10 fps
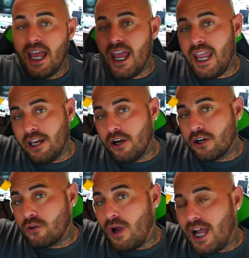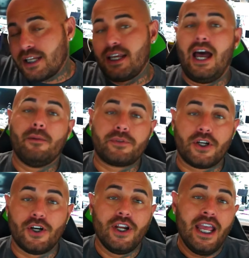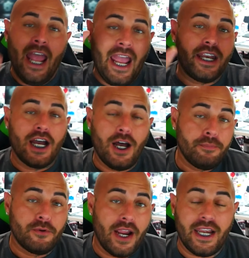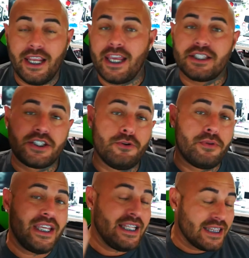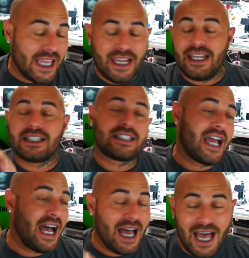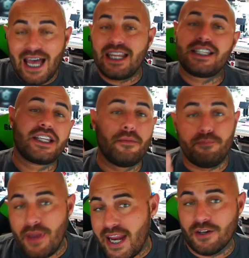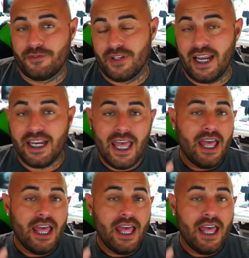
and our quadcopter and upgrading it to the latest, hottest Betaflight.